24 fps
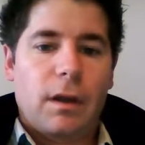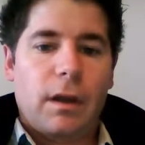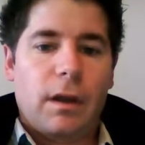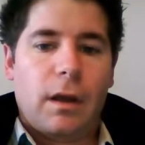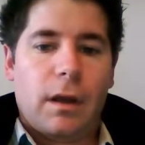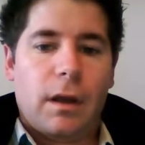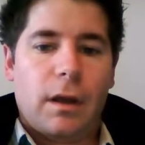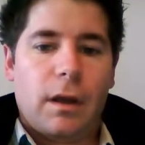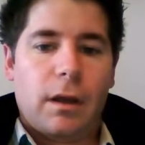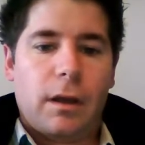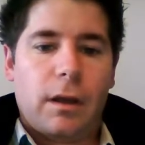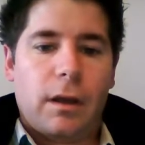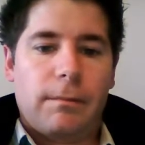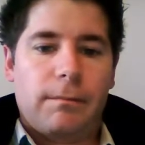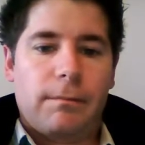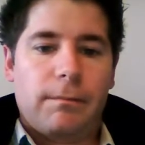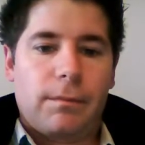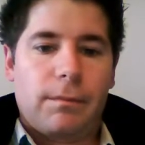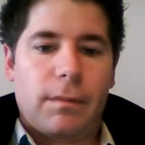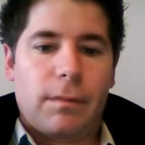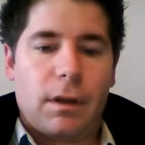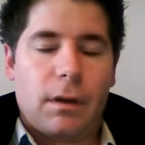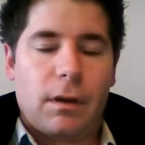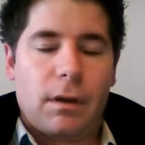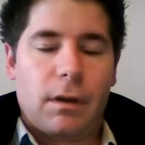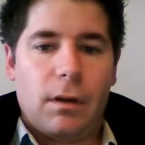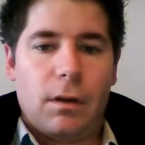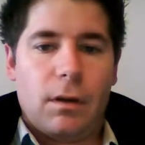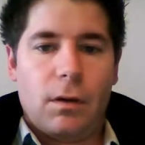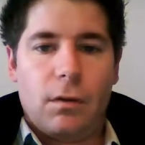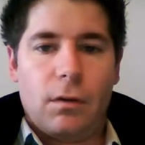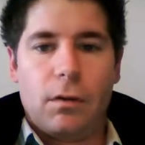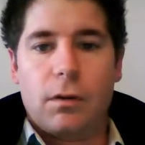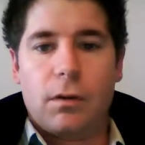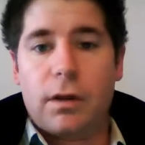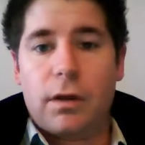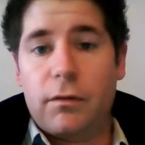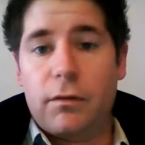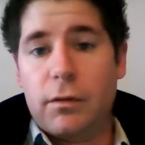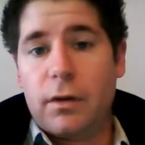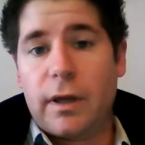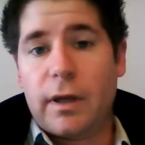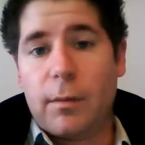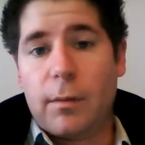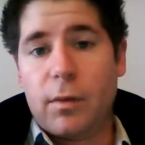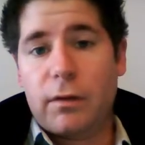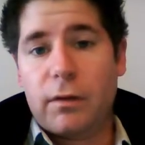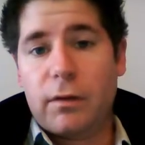give you
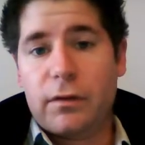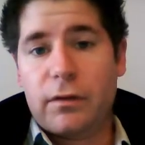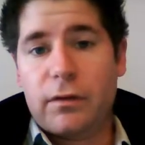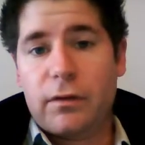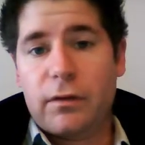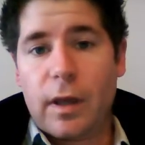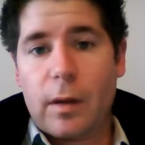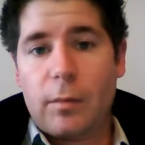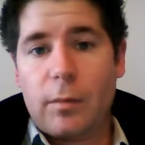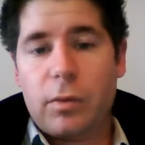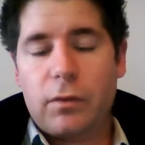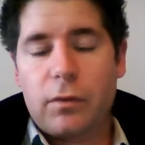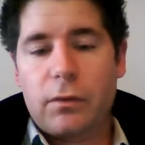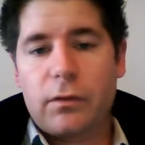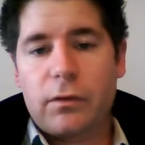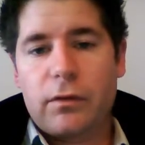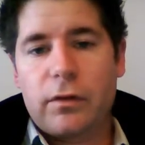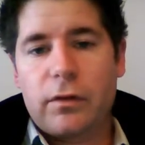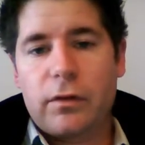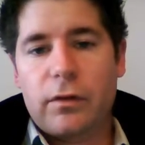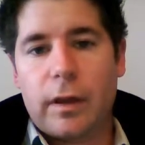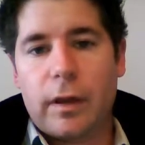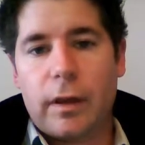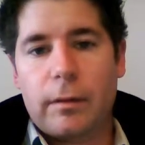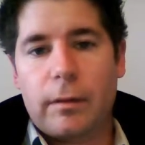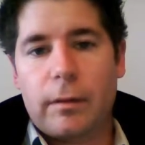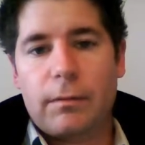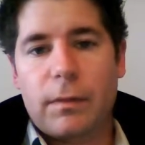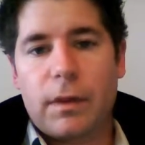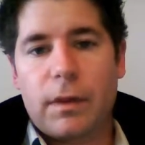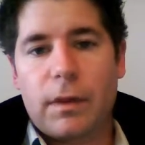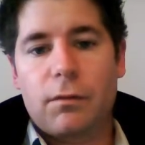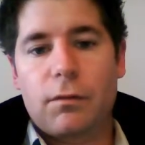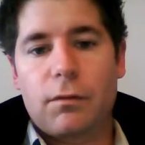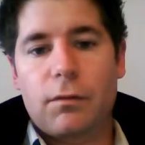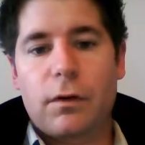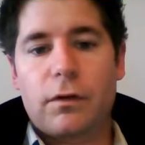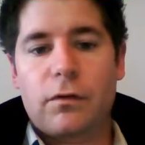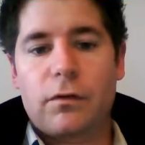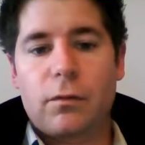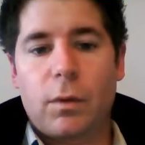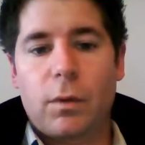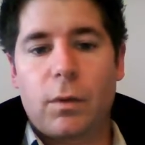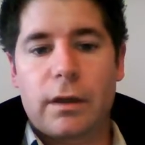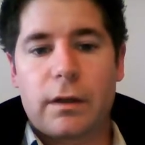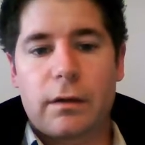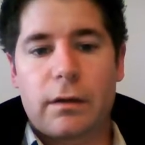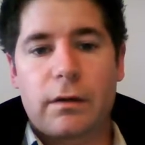a couple of examples.
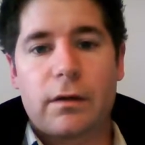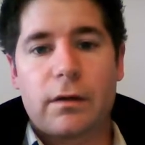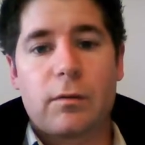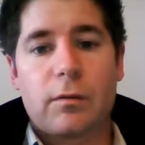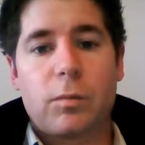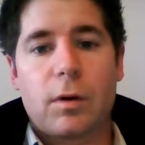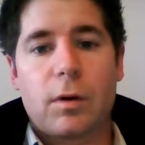First one, this